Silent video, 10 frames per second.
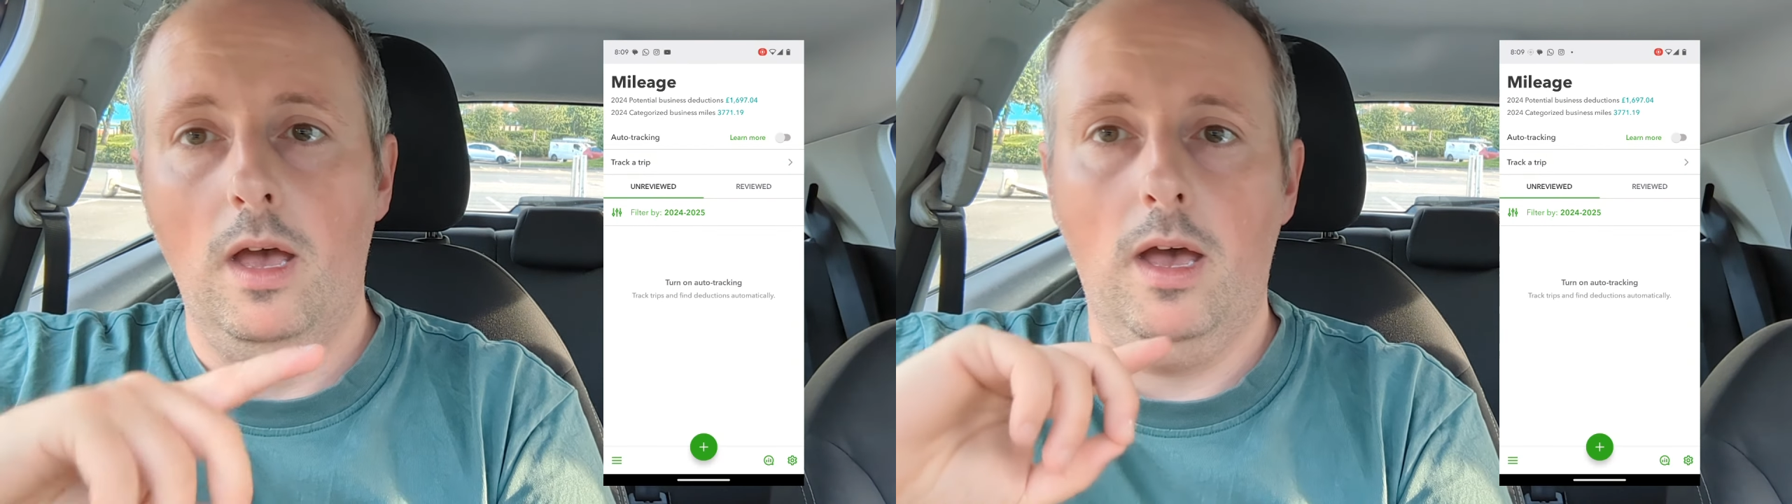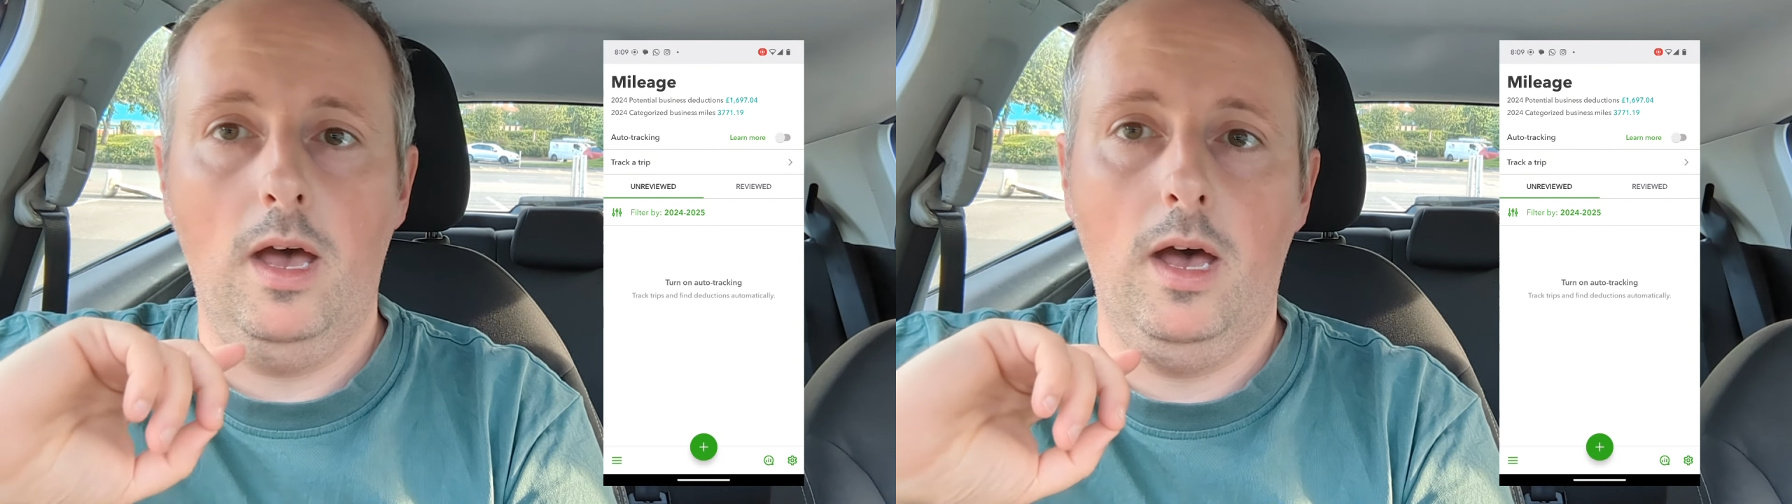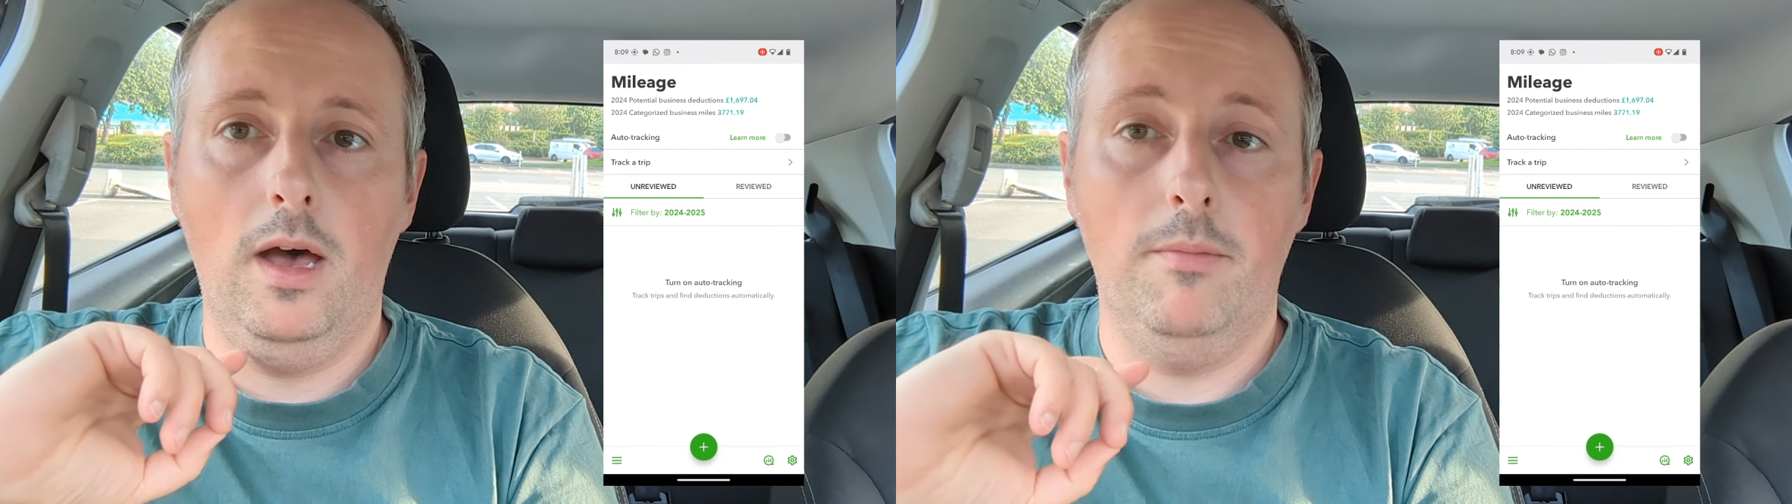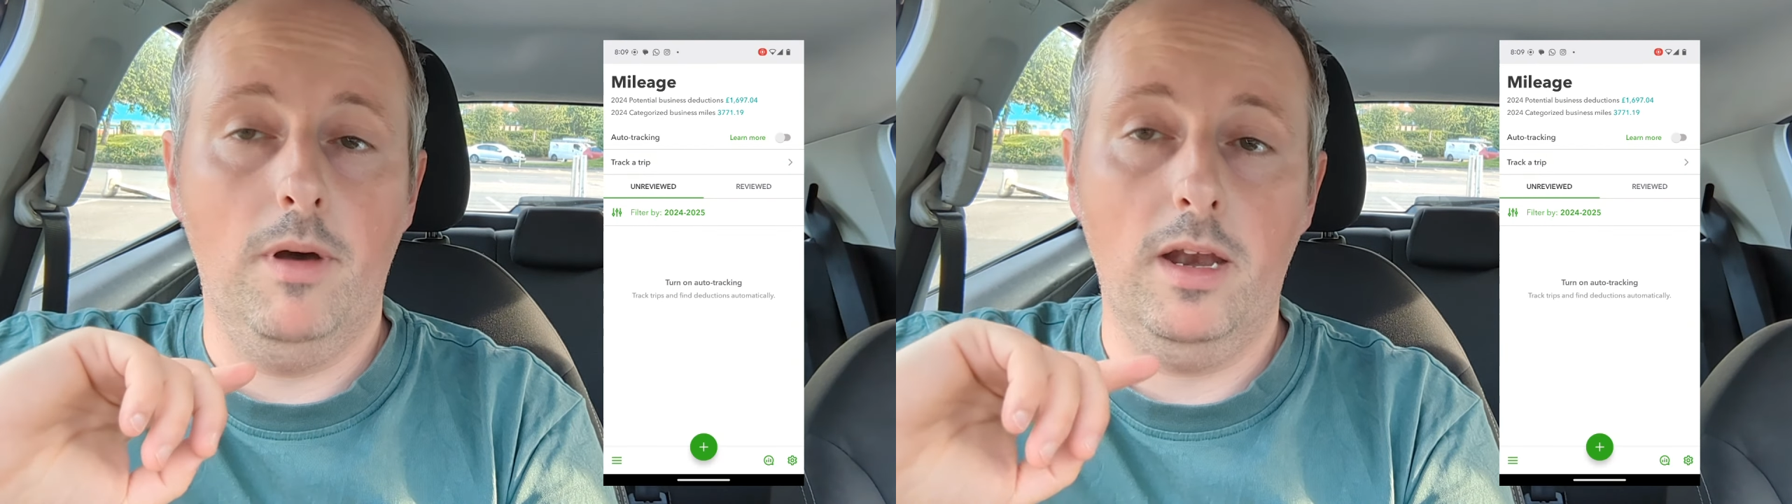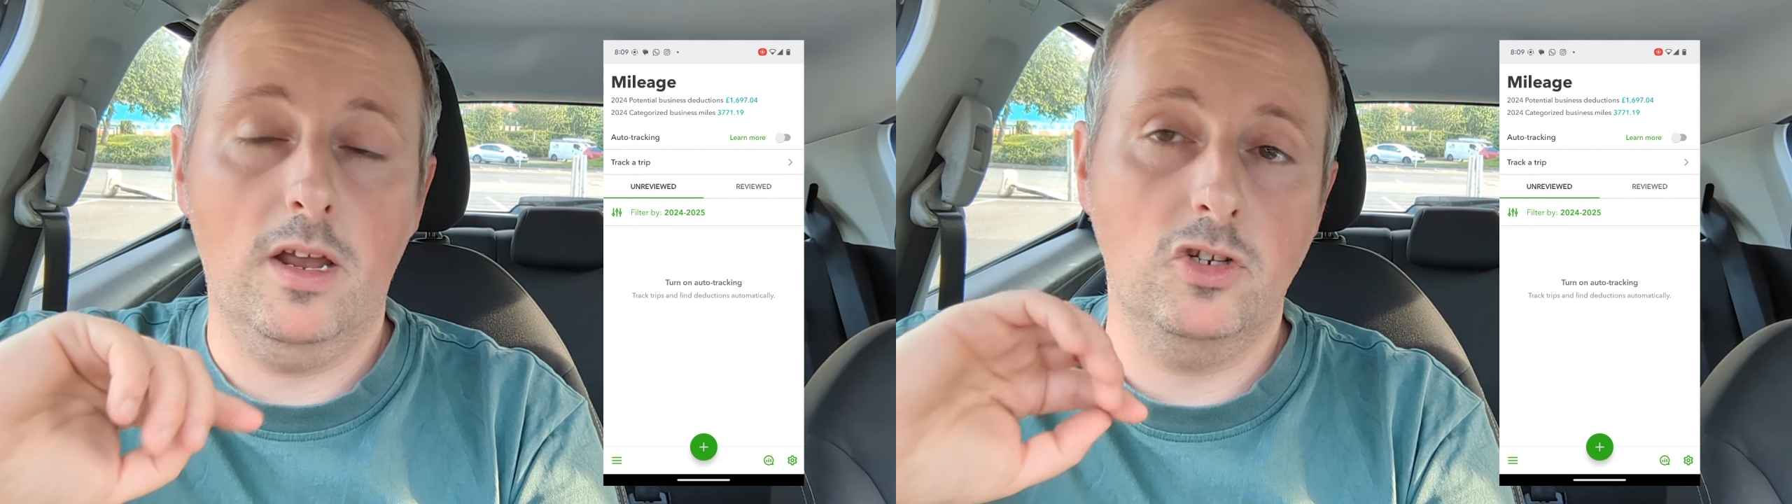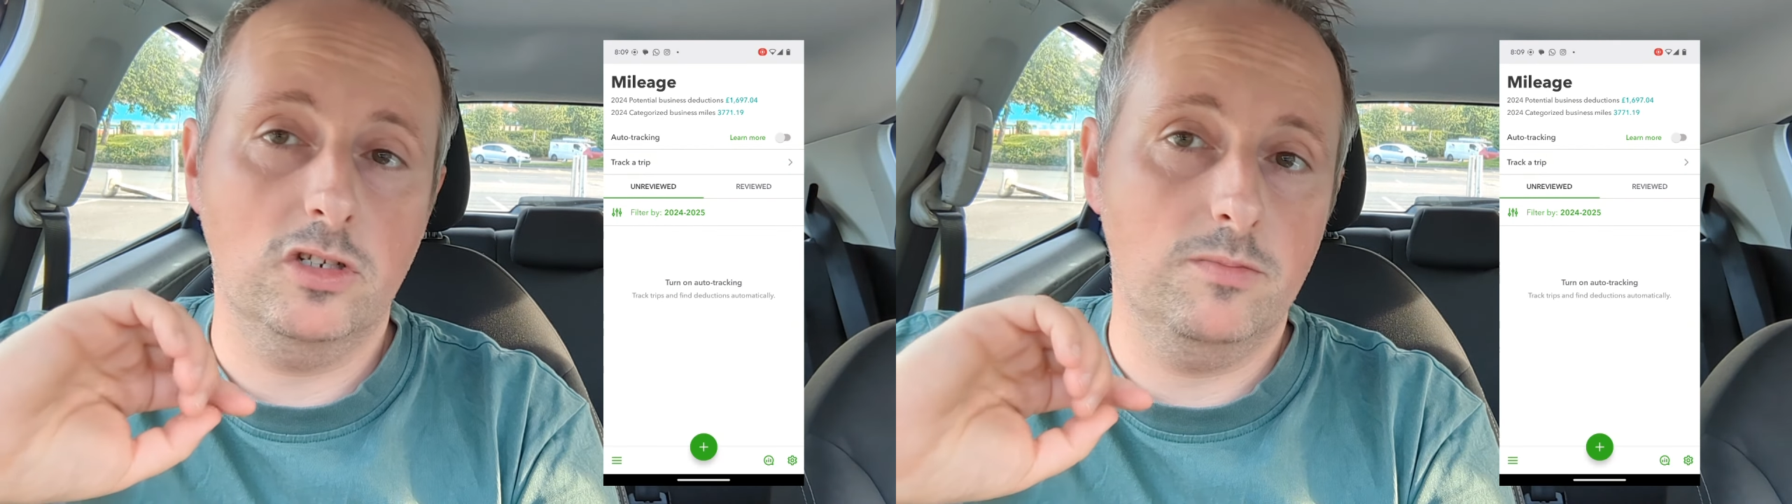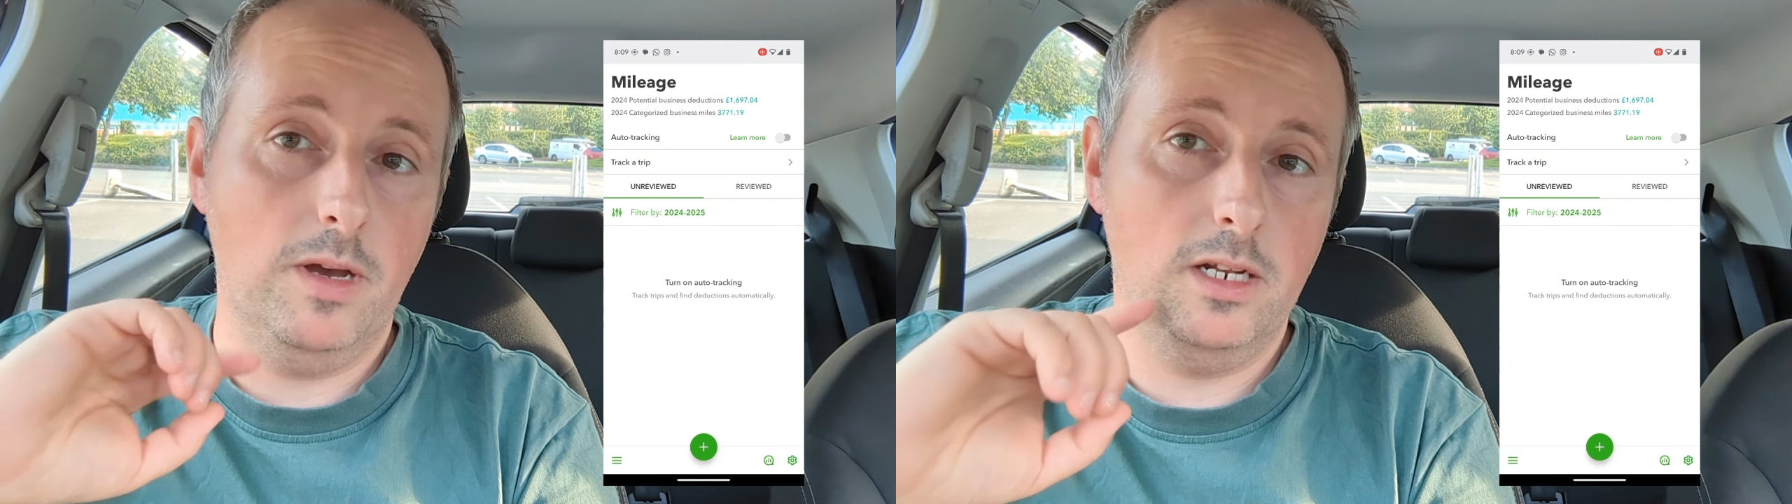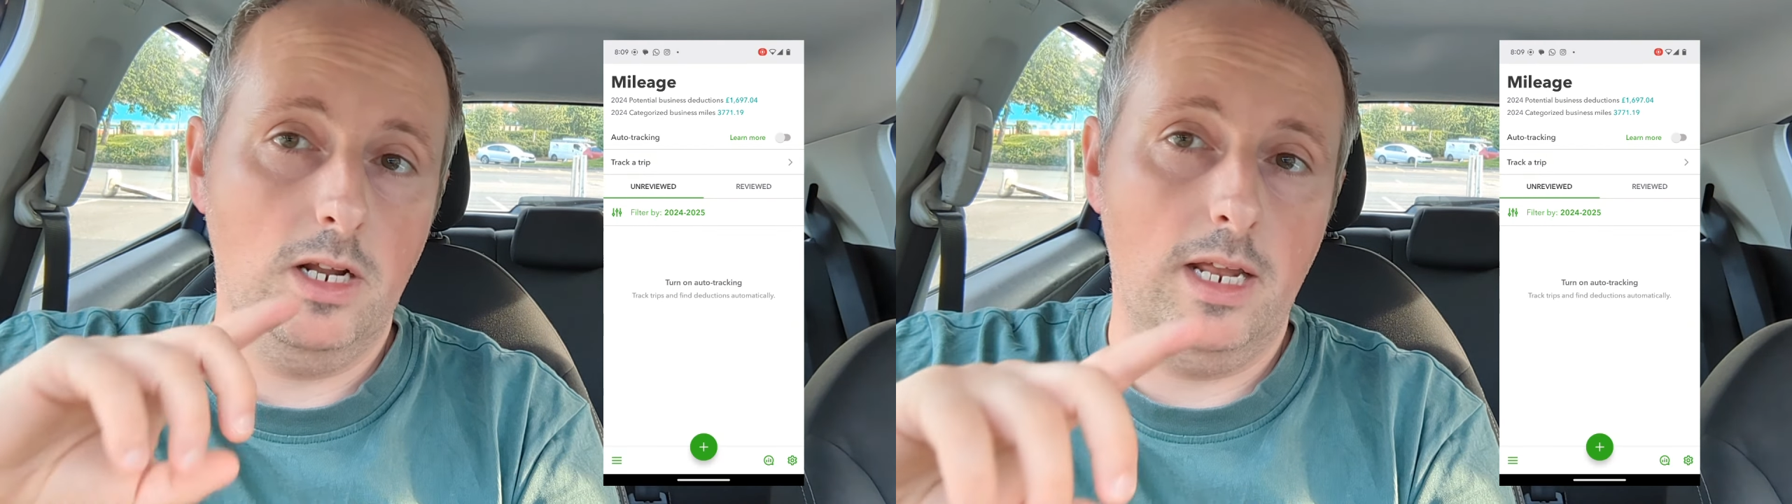and I just
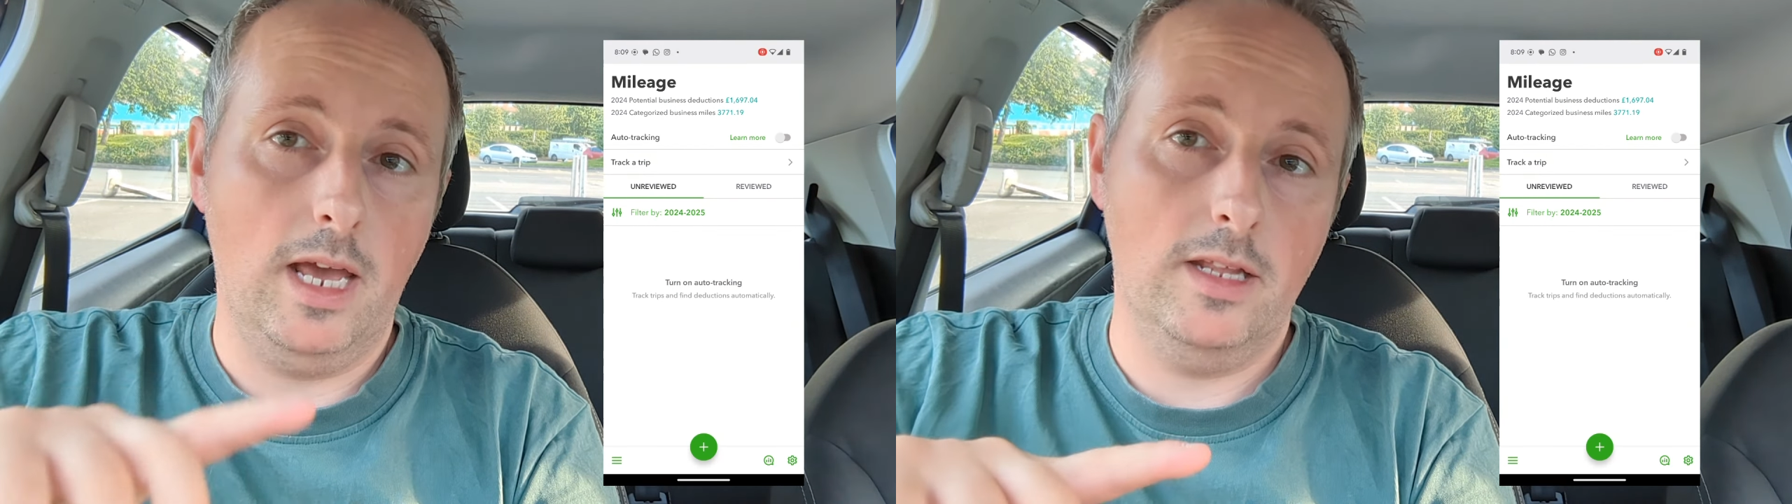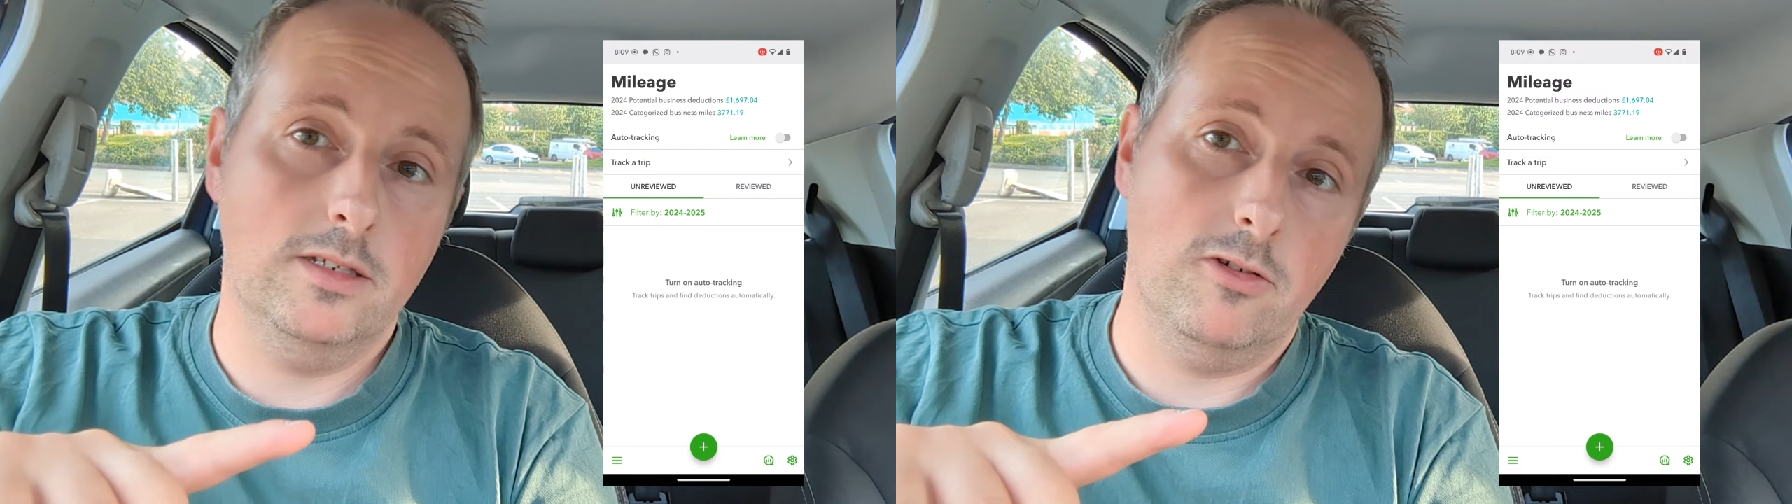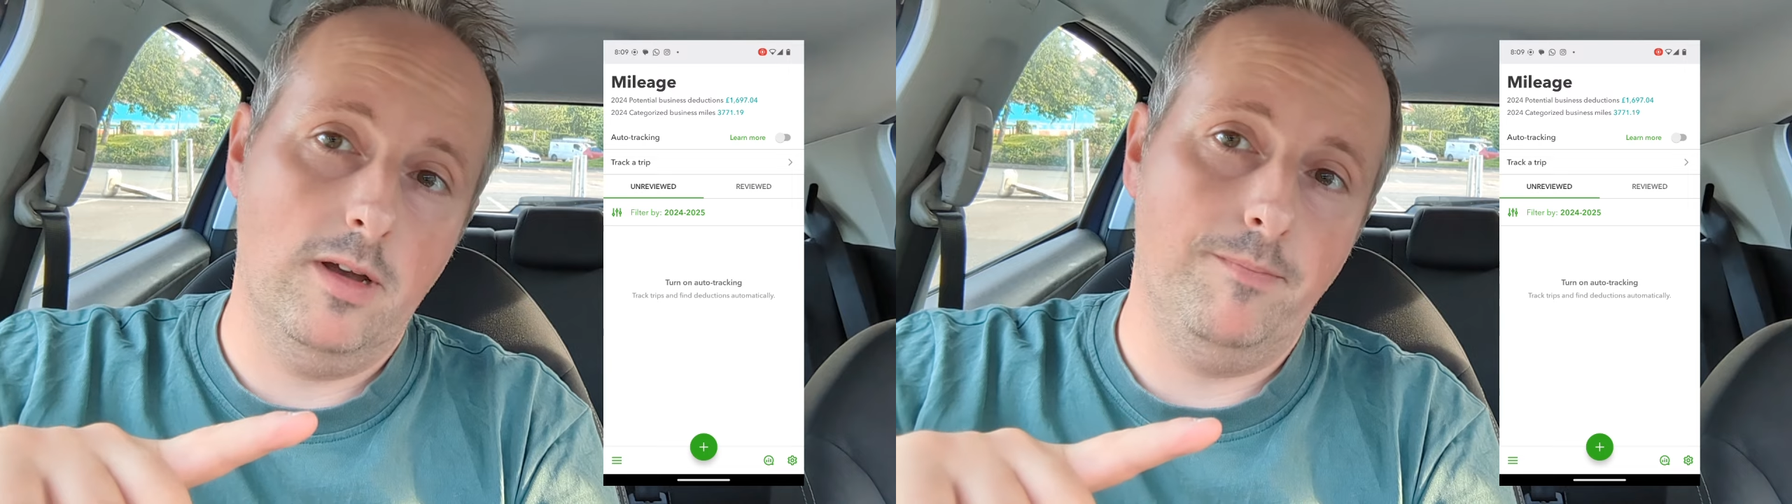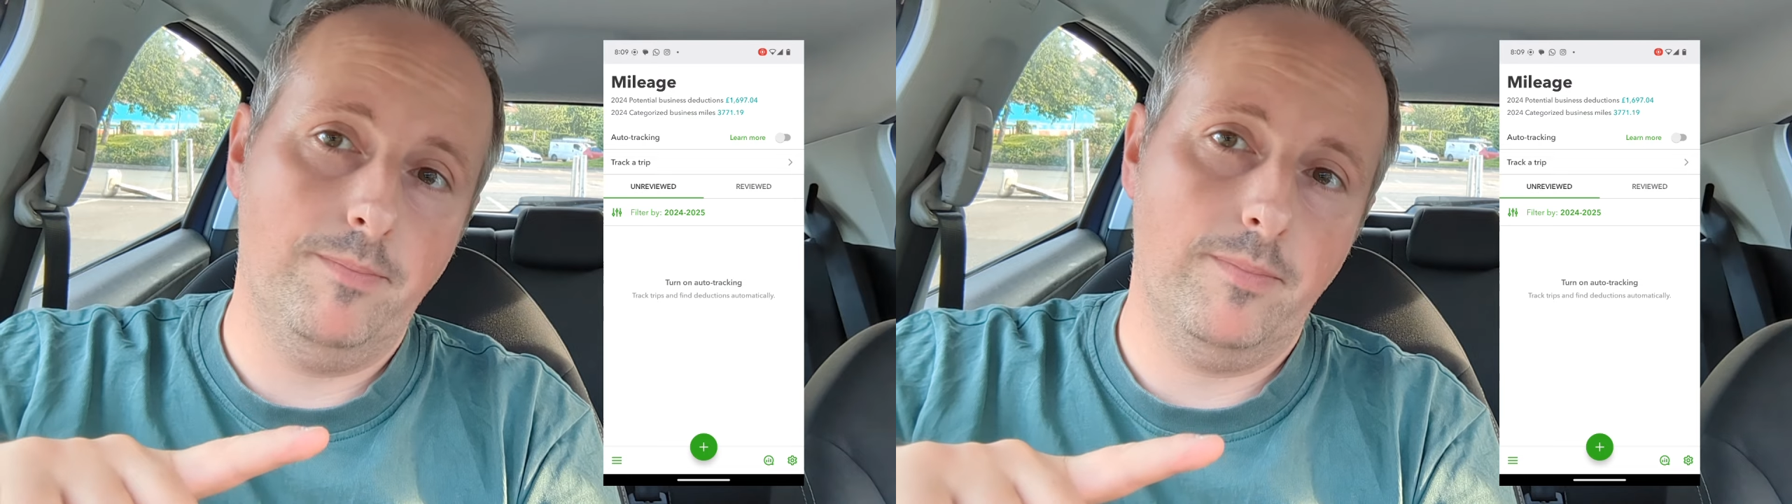manually enter it